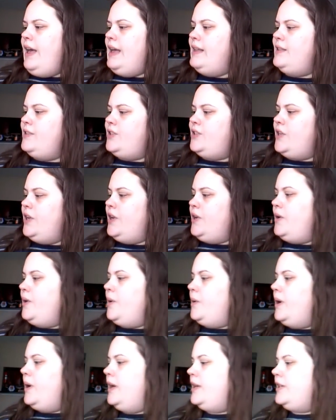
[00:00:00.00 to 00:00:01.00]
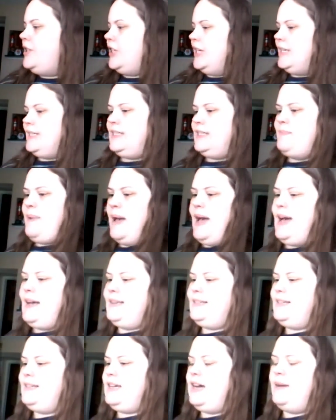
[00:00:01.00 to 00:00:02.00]
And so just the
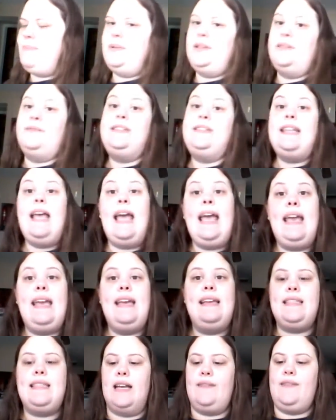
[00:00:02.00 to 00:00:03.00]
past couple of days,